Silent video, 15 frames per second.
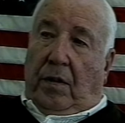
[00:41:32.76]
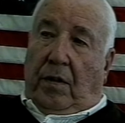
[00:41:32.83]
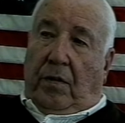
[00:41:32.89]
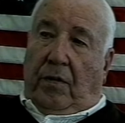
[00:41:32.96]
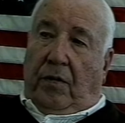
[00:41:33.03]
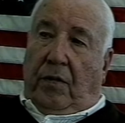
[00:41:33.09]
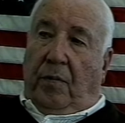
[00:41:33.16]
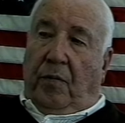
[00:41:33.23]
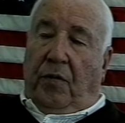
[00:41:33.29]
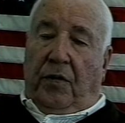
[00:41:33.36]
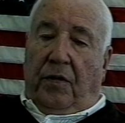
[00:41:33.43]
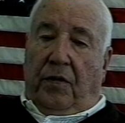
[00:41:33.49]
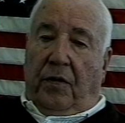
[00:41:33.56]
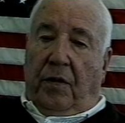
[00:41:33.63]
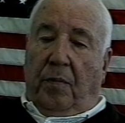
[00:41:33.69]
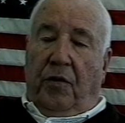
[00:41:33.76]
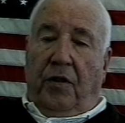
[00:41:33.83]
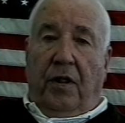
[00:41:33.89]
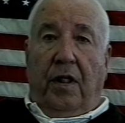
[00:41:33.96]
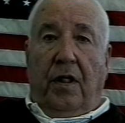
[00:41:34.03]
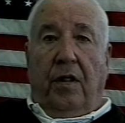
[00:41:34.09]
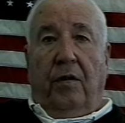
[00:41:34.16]
some, some
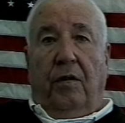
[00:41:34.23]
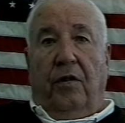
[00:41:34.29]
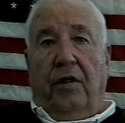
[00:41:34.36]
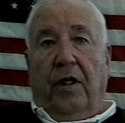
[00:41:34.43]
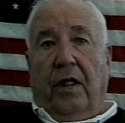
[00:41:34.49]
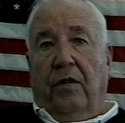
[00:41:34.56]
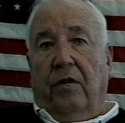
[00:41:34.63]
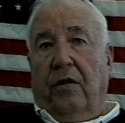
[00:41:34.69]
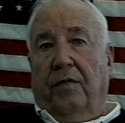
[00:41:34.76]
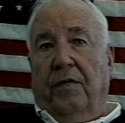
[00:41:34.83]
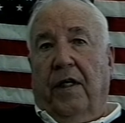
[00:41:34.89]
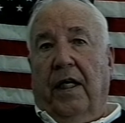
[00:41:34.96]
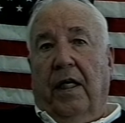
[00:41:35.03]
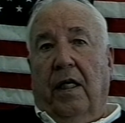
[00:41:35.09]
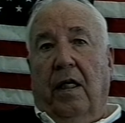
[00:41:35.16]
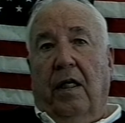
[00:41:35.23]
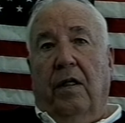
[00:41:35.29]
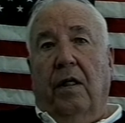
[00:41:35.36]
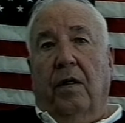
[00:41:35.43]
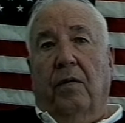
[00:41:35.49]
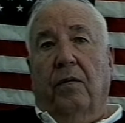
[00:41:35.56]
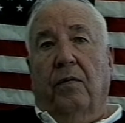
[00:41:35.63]
city in Czechoslovakia, I
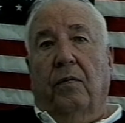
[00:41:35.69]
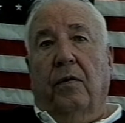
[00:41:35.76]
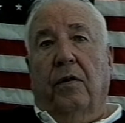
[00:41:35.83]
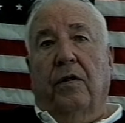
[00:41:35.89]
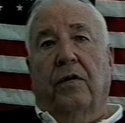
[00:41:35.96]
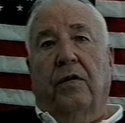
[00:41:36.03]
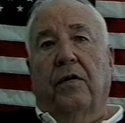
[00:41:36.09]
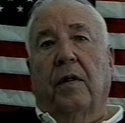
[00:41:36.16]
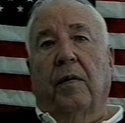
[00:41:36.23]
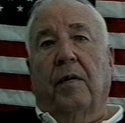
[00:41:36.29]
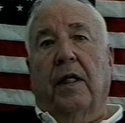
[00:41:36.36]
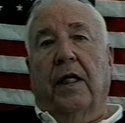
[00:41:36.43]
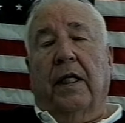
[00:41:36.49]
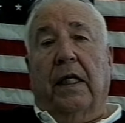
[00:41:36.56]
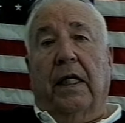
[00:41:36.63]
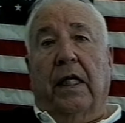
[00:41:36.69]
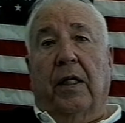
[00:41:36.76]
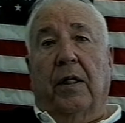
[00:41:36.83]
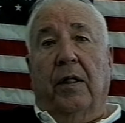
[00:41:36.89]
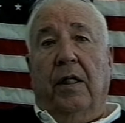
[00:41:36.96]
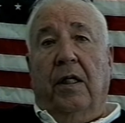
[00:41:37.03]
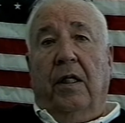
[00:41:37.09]
think was worse or something like that.
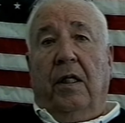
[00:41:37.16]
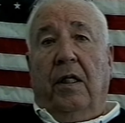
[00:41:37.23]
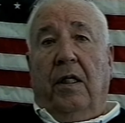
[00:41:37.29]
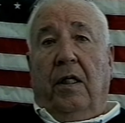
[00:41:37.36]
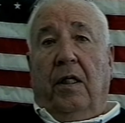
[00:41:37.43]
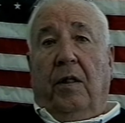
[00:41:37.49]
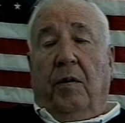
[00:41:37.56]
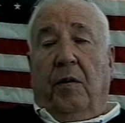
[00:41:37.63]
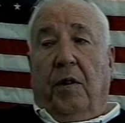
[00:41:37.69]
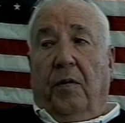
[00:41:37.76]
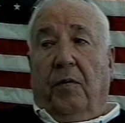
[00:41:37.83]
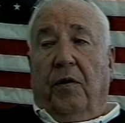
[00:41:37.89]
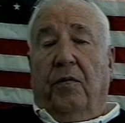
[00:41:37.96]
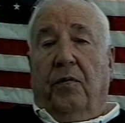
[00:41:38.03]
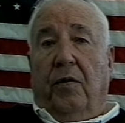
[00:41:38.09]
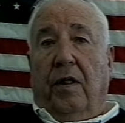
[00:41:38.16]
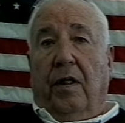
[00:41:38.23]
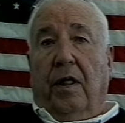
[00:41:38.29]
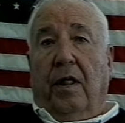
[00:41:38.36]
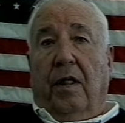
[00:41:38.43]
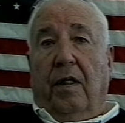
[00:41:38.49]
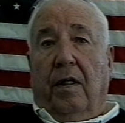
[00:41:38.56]
It was
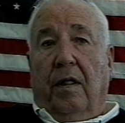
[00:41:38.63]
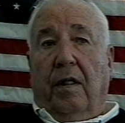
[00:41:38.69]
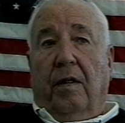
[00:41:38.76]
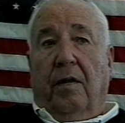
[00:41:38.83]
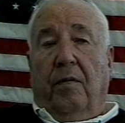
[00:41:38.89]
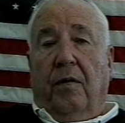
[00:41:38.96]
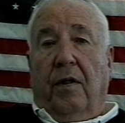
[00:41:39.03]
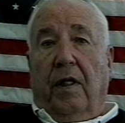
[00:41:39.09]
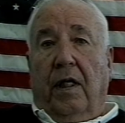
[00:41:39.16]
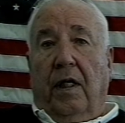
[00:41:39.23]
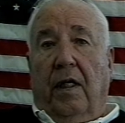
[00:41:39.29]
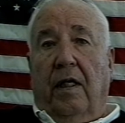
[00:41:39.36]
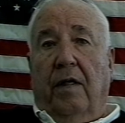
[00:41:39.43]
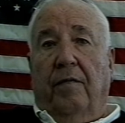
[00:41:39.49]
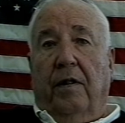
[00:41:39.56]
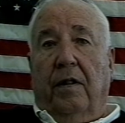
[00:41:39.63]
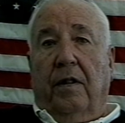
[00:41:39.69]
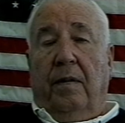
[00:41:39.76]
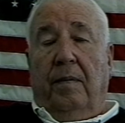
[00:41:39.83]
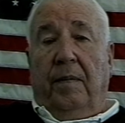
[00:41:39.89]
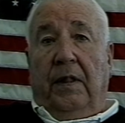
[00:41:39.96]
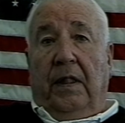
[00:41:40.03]
really, really leveled.
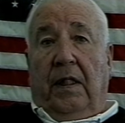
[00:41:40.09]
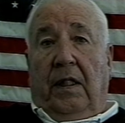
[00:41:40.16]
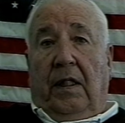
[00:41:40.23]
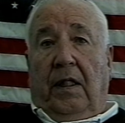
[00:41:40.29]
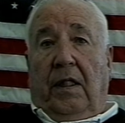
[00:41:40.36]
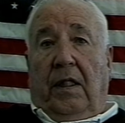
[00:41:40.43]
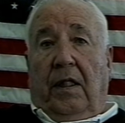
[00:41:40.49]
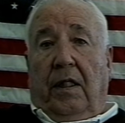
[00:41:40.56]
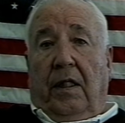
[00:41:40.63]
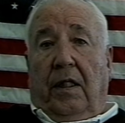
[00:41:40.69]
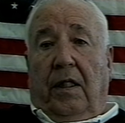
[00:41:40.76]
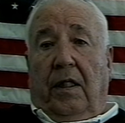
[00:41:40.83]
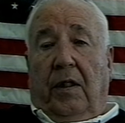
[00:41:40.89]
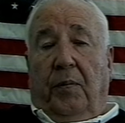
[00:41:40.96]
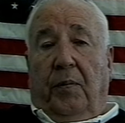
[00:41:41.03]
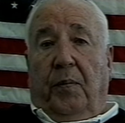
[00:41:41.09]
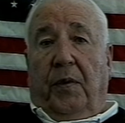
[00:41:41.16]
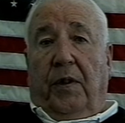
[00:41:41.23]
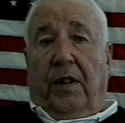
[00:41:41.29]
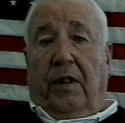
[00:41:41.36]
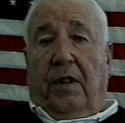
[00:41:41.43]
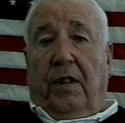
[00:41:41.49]
Uh,
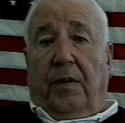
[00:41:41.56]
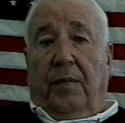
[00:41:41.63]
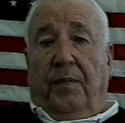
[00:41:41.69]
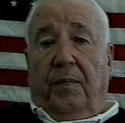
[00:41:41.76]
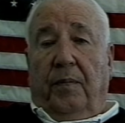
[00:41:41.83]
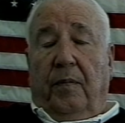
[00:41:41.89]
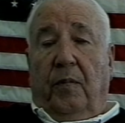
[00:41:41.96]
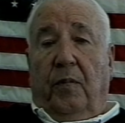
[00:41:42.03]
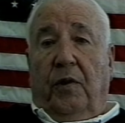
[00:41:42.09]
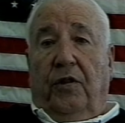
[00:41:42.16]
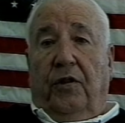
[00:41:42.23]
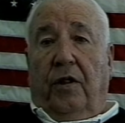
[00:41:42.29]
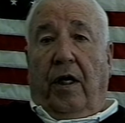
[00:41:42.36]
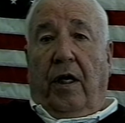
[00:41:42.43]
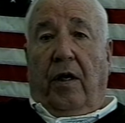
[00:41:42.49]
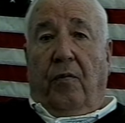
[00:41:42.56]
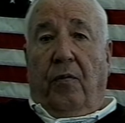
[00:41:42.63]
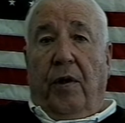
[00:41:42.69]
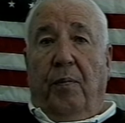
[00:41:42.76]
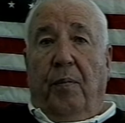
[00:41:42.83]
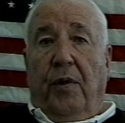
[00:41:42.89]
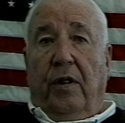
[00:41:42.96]
but uh, we started
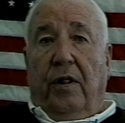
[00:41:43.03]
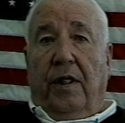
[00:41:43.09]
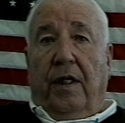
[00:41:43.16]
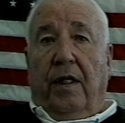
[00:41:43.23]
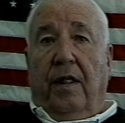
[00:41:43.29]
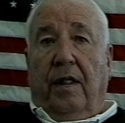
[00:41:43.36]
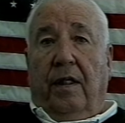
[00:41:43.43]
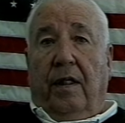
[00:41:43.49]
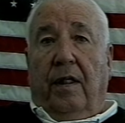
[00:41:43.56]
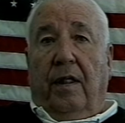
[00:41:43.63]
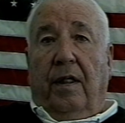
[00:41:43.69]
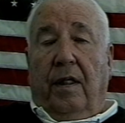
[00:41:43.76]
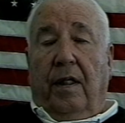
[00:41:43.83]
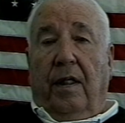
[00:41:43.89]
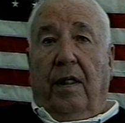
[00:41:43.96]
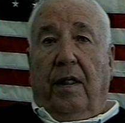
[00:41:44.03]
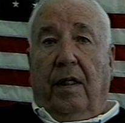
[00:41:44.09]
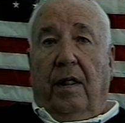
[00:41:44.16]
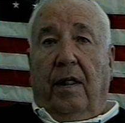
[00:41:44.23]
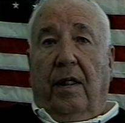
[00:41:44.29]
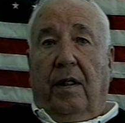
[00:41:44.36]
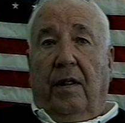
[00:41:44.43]
rebuilding it.
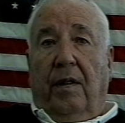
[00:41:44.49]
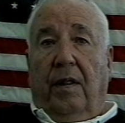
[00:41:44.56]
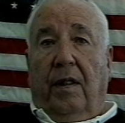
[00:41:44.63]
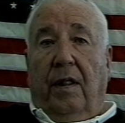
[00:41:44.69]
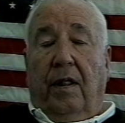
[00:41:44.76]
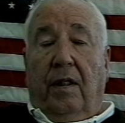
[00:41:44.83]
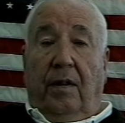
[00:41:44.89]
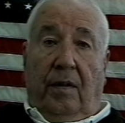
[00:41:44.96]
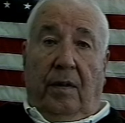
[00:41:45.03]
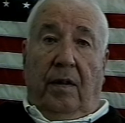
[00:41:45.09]
And, and it, it,